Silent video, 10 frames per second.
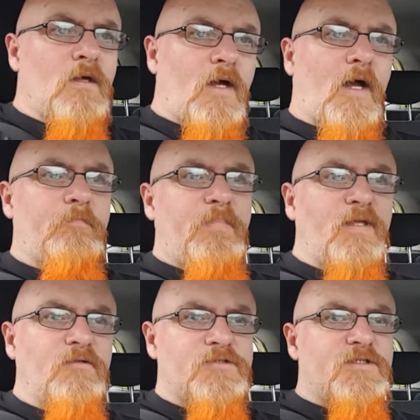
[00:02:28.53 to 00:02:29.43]
I
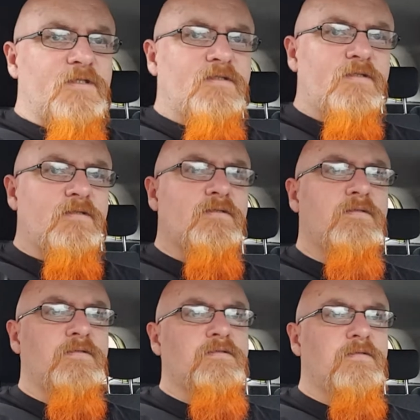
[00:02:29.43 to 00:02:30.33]
built
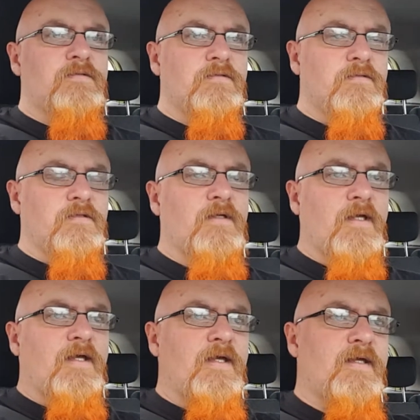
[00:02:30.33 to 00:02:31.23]

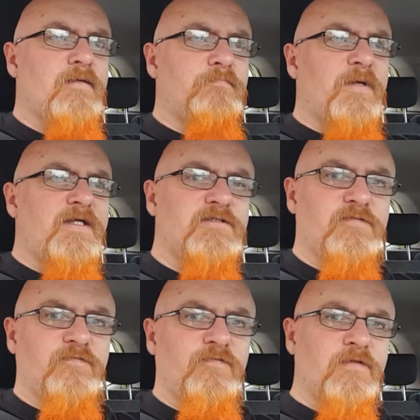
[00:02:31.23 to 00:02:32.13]
a piece
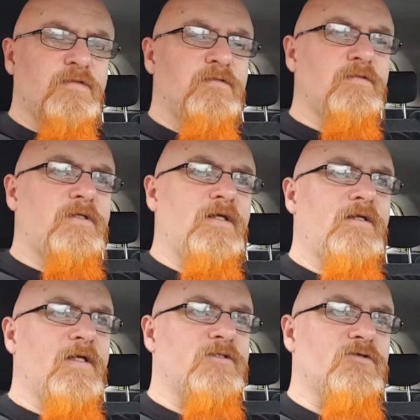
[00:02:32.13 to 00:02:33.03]
of
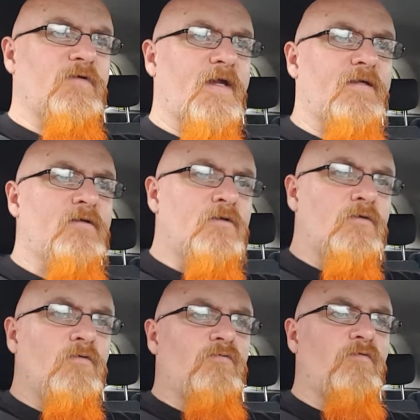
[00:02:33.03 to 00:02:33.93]
D&D terrain
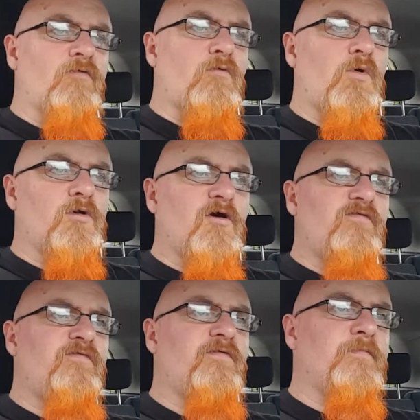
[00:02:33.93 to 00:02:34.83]
for a one-off